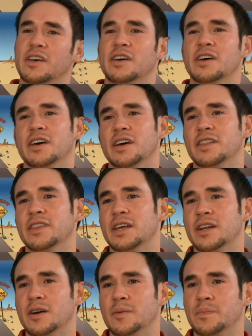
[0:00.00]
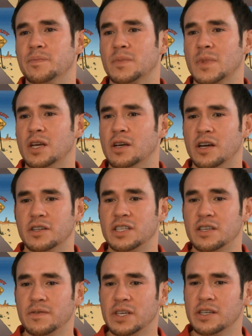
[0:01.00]
And then on
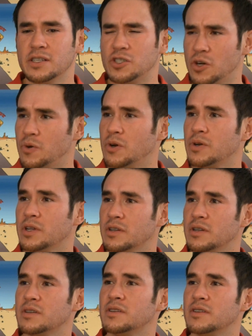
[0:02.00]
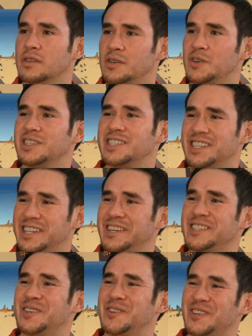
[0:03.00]
TV, Joe Rogan. I watched a lot
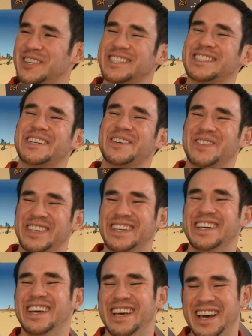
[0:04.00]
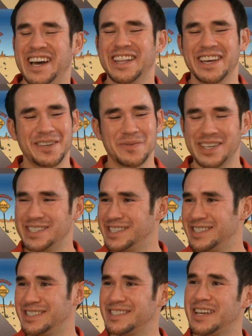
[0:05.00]
of Joe Rogan stuff. I like him because
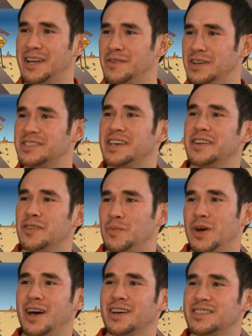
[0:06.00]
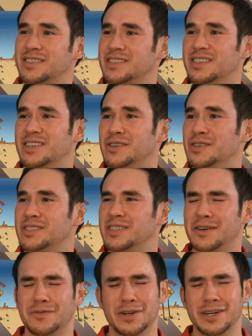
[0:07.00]
he's kind of outside of the box. It's
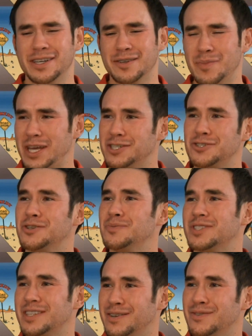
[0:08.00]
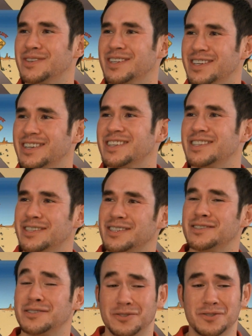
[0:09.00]
not very mainstream stuff.
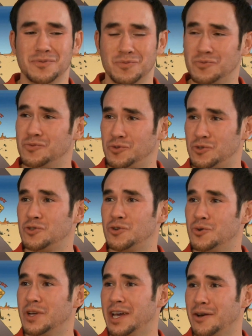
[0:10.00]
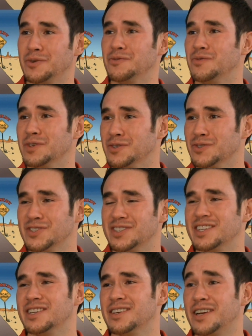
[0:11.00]
It's true to how he feels.
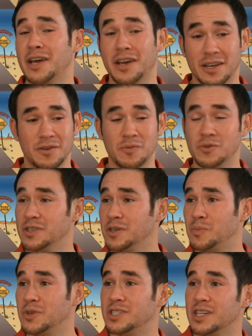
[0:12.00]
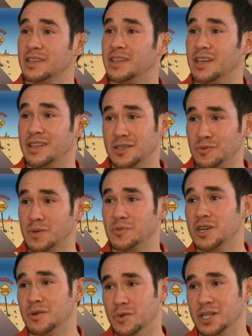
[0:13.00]
And I really appreciate that, and that's what I'm
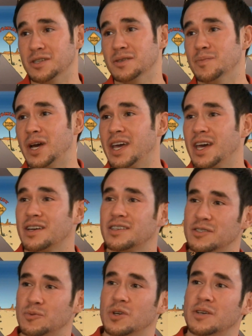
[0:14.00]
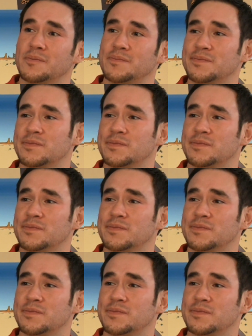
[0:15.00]
trying to bring to my act as well.